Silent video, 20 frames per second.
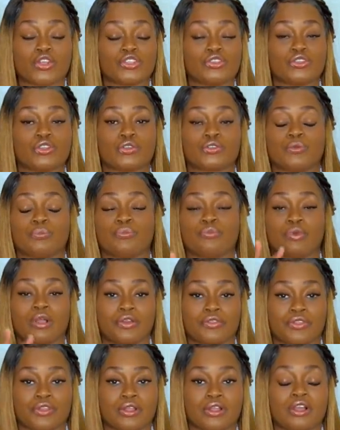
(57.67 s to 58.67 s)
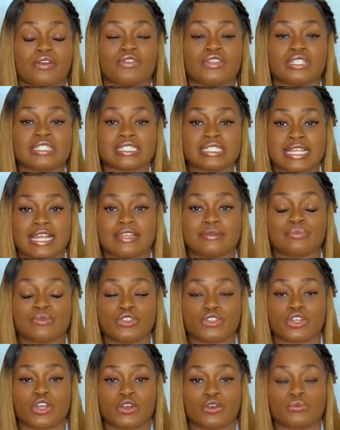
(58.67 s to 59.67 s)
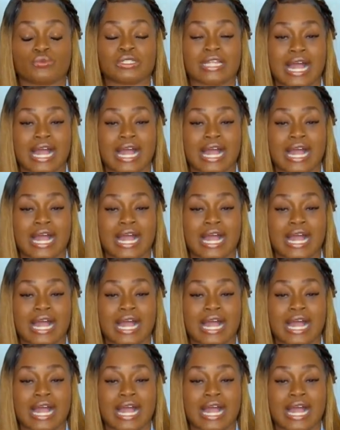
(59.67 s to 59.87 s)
you know, the brother of the said, you know,